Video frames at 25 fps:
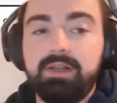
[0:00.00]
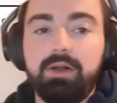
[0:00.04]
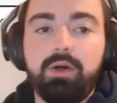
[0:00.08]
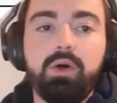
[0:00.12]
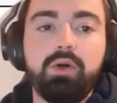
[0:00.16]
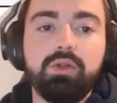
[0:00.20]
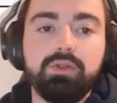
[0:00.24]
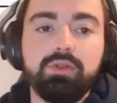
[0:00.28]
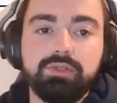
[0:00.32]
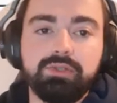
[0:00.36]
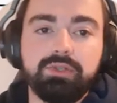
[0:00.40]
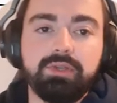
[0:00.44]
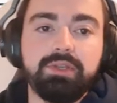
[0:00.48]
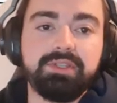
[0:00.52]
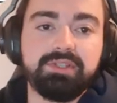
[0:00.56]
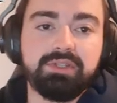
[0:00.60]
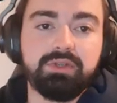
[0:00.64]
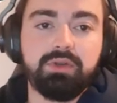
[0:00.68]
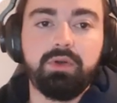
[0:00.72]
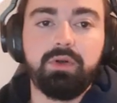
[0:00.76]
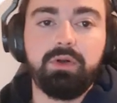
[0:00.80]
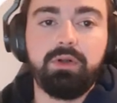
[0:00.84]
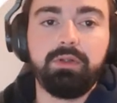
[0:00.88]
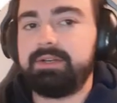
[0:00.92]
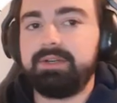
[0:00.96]
Also, it's
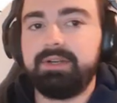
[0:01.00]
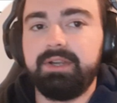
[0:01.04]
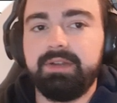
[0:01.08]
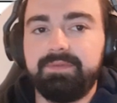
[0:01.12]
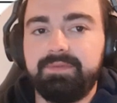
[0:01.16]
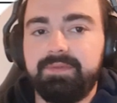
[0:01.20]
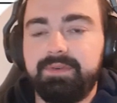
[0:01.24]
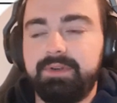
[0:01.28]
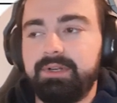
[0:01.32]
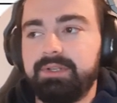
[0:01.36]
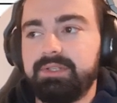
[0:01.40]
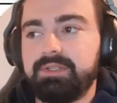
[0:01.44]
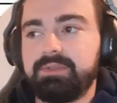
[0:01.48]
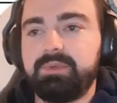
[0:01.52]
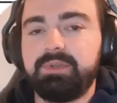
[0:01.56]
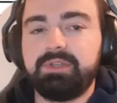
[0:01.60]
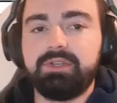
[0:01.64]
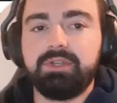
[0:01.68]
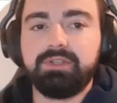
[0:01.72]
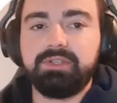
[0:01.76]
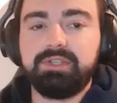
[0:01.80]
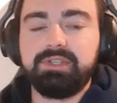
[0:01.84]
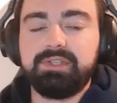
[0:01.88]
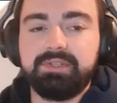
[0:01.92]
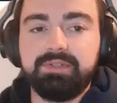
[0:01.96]
called reference
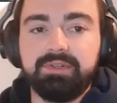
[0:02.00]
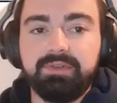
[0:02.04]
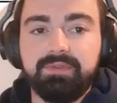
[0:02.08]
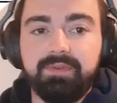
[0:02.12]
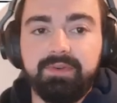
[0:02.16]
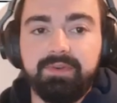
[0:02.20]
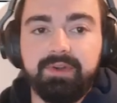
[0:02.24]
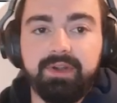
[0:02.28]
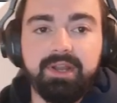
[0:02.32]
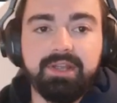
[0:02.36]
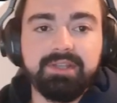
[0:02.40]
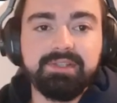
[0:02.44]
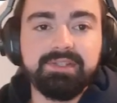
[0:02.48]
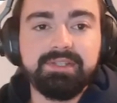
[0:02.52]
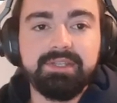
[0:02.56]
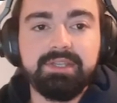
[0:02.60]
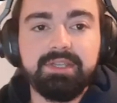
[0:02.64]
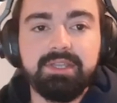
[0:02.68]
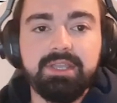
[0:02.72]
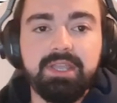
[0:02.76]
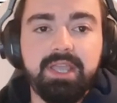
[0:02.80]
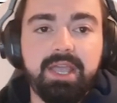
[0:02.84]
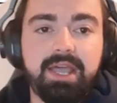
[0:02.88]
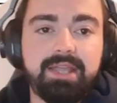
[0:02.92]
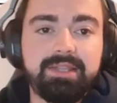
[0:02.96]
because it's
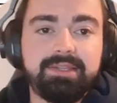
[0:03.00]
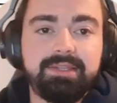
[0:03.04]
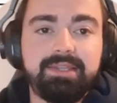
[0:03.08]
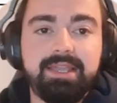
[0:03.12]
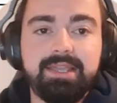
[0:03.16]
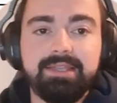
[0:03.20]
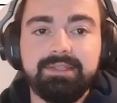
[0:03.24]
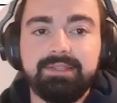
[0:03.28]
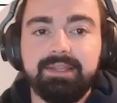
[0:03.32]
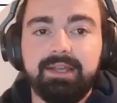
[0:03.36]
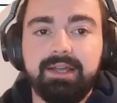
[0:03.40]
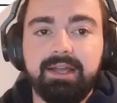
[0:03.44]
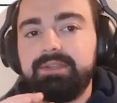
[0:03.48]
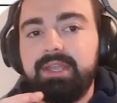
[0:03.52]
referencing a data.